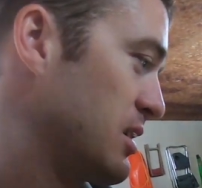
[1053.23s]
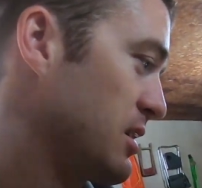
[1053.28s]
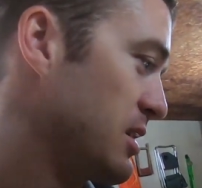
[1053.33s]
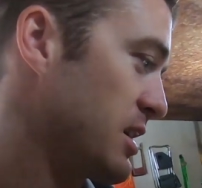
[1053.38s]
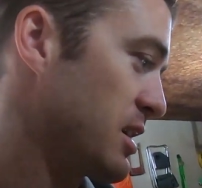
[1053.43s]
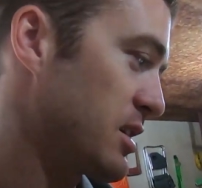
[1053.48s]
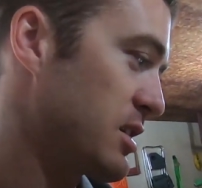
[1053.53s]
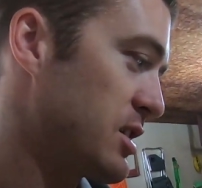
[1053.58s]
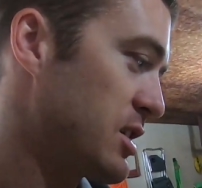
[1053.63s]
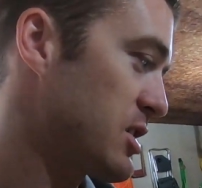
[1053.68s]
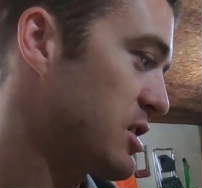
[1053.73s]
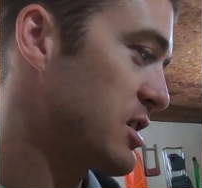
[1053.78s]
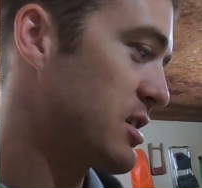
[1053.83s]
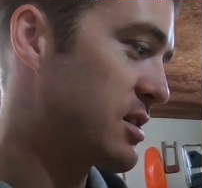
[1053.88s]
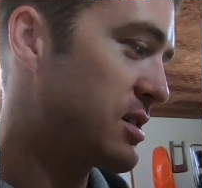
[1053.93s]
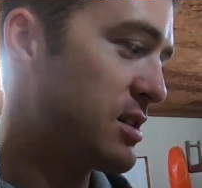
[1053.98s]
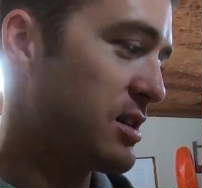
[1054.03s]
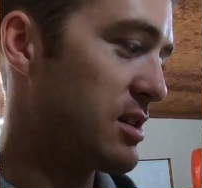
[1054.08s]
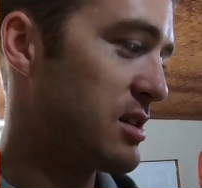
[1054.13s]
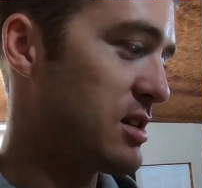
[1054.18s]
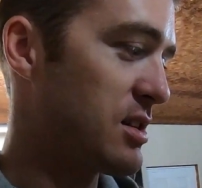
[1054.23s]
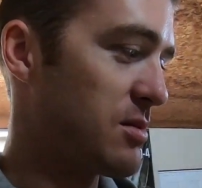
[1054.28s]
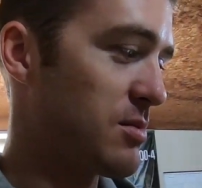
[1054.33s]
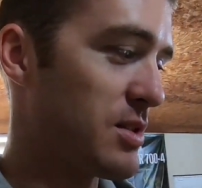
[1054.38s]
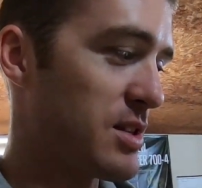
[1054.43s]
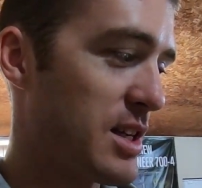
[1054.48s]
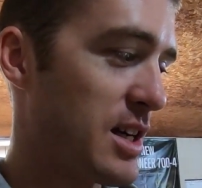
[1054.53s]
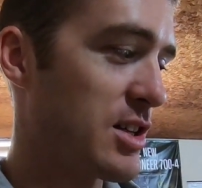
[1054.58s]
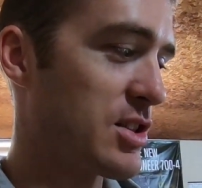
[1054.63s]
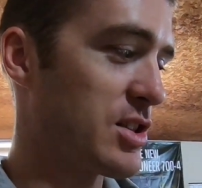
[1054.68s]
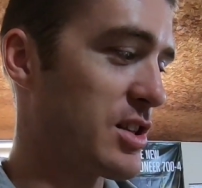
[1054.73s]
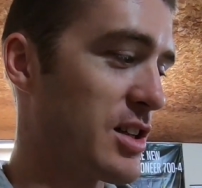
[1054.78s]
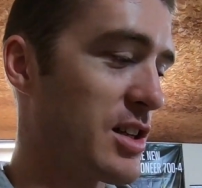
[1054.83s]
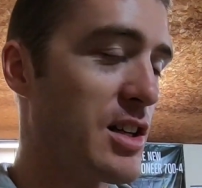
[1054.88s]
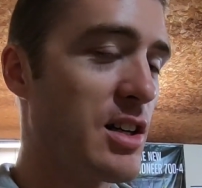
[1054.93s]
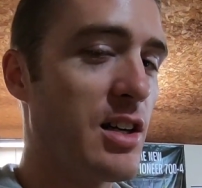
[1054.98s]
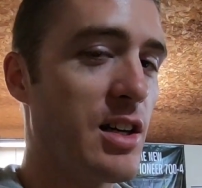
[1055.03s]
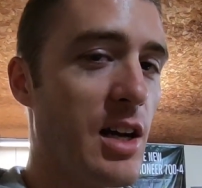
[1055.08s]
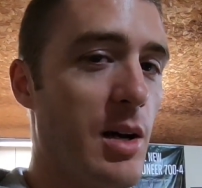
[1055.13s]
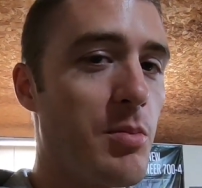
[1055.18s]
The ignition system is actually
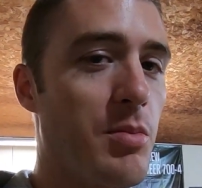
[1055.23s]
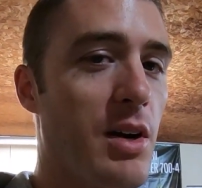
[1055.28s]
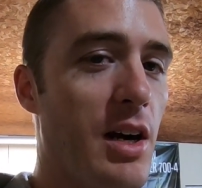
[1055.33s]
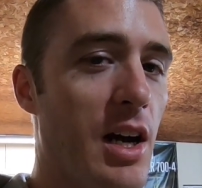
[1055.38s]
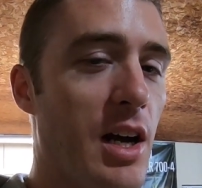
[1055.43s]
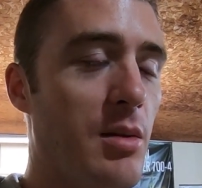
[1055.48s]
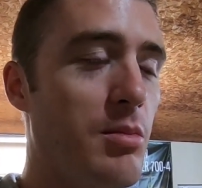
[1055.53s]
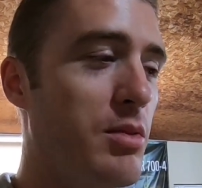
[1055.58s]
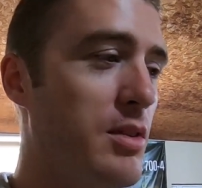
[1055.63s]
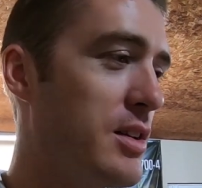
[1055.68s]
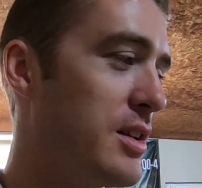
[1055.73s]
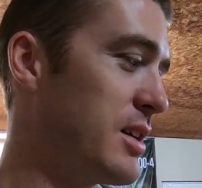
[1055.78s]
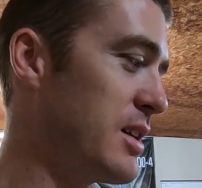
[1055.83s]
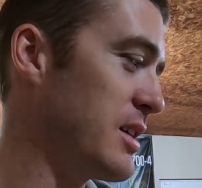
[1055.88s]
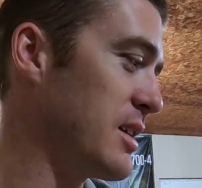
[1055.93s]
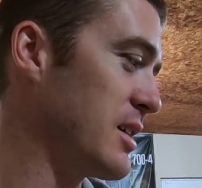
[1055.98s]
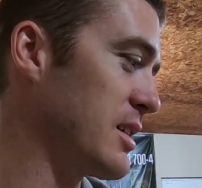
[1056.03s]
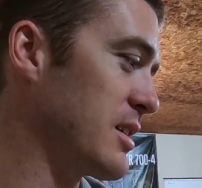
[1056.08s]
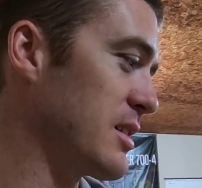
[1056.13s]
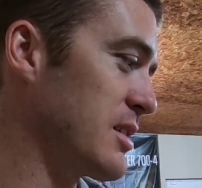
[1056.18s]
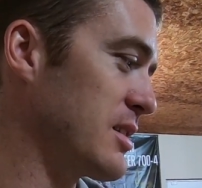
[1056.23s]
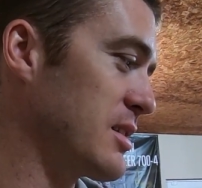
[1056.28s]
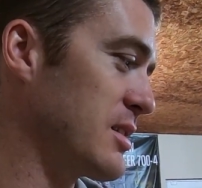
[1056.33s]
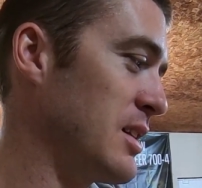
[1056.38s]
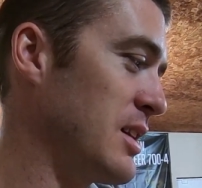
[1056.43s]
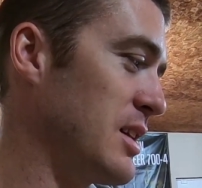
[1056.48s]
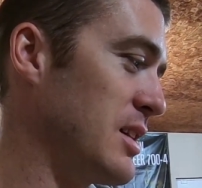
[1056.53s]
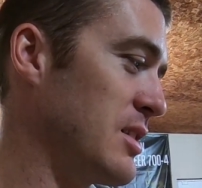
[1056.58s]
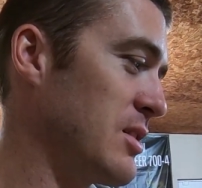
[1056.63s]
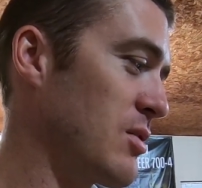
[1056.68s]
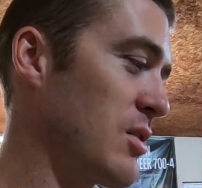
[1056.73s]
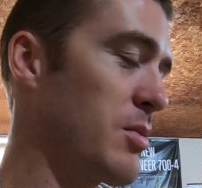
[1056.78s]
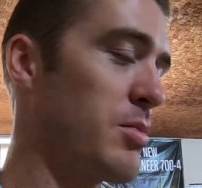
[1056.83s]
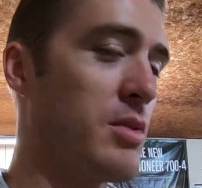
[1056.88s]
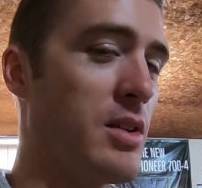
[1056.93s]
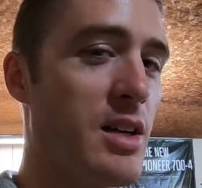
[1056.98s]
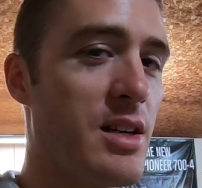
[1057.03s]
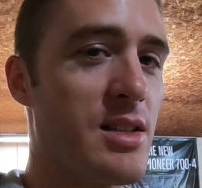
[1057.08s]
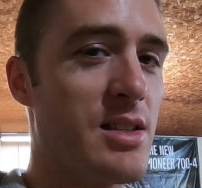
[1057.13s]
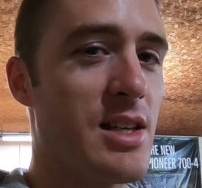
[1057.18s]
good. I probably need to
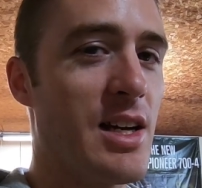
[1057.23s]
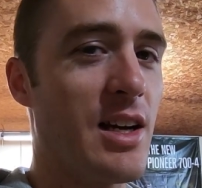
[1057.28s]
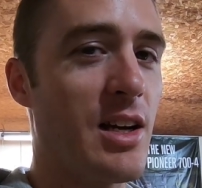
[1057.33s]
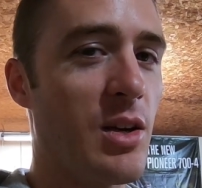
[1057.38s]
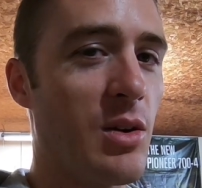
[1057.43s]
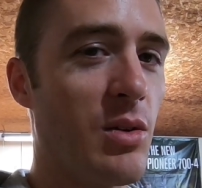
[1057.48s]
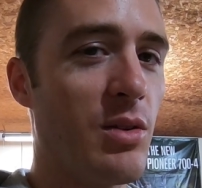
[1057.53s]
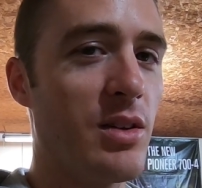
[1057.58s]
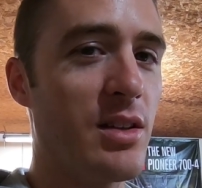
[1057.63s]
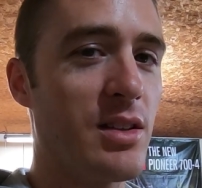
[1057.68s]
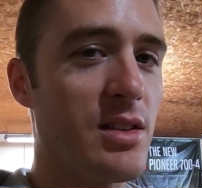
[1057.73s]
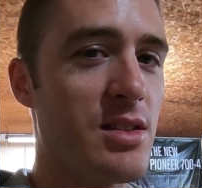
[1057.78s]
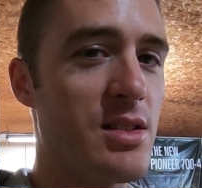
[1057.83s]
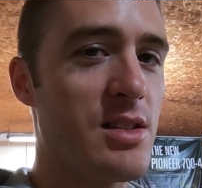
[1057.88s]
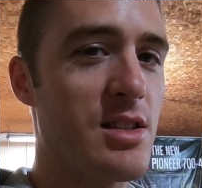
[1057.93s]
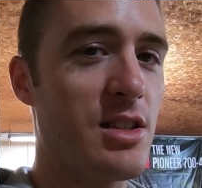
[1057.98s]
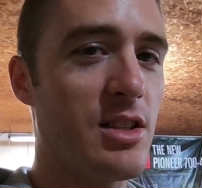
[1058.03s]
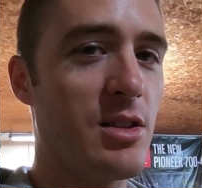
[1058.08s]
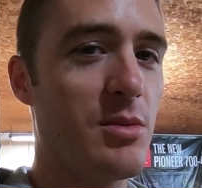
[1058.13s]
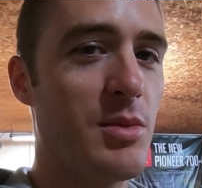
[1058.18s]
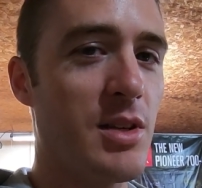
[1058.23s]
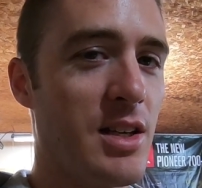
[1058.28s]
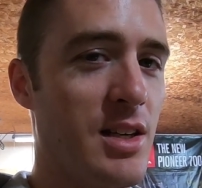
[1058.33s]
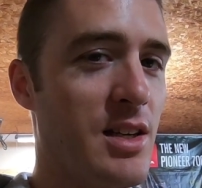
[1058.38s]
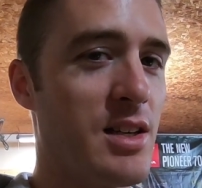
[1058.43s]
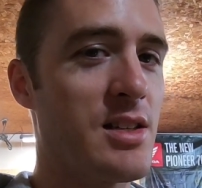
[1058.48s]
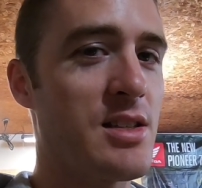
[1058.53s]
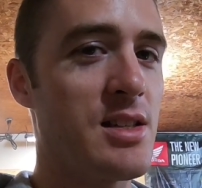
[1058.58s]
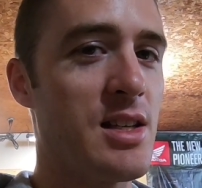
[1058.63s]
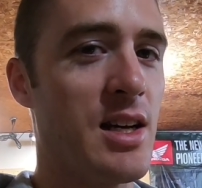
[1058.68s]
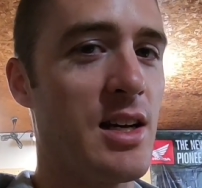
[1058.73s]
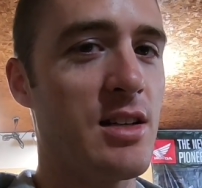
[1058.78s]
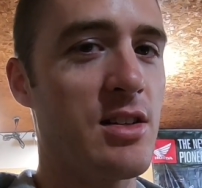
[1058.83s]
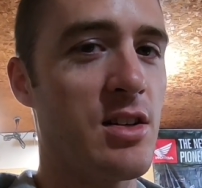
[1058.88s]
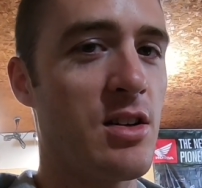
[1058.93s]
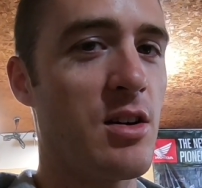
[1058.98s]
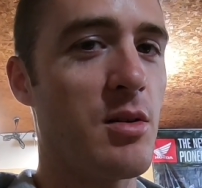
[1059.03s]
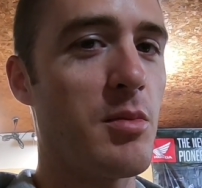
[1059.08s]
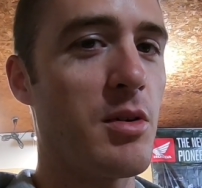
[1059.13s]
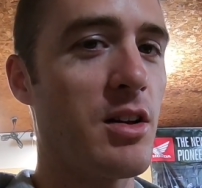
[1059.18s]
replace that coil still because that
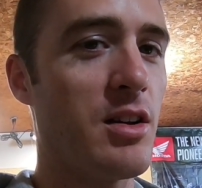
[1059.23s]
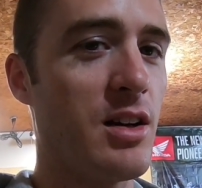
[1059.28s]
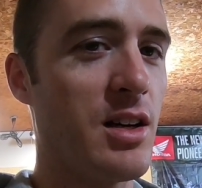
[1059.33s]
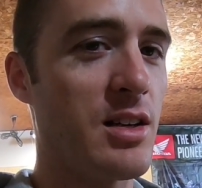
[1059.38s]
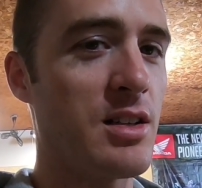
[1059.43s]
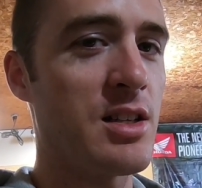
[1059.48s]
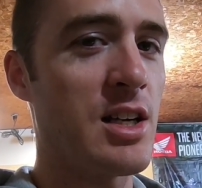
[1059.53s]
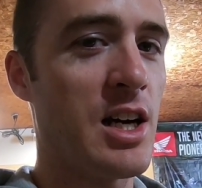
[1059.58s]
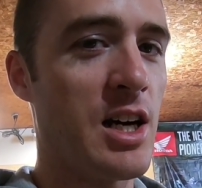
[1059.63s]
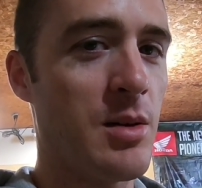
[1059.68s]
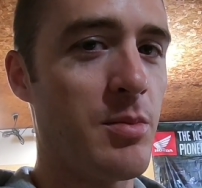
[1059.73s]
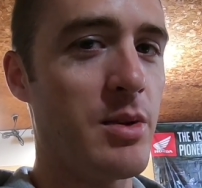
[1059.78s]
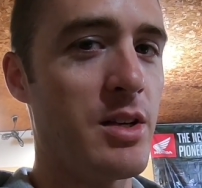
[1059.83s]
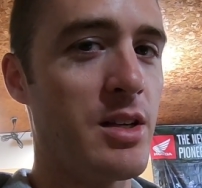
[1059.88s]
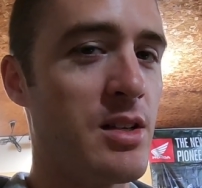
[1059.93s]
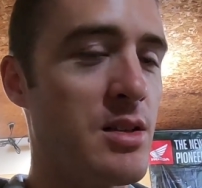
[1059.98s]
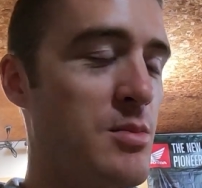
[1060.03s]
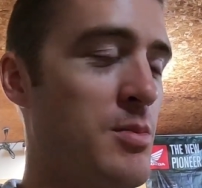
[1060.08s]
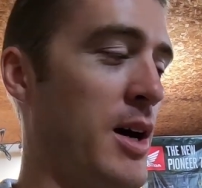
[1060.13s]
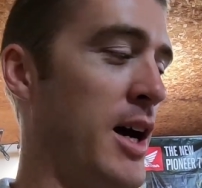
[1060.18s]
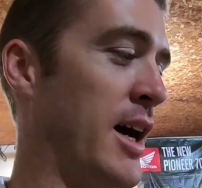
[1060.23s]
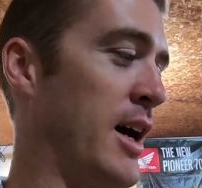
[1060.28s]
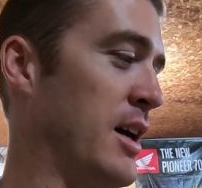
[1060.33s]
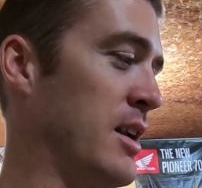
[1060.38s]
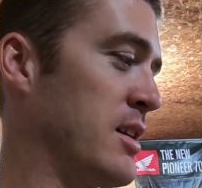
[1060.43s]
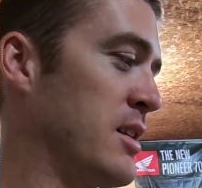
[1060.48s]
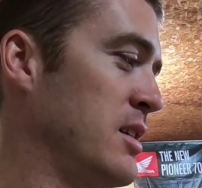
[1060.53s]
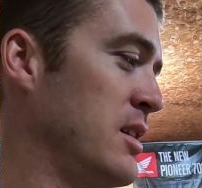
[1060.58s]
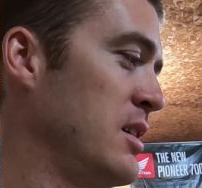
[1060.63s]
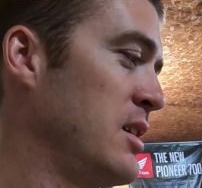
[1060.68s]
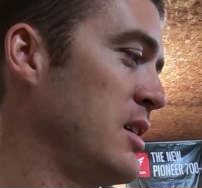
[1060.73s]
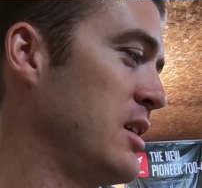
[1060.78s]
terminal on top is bad.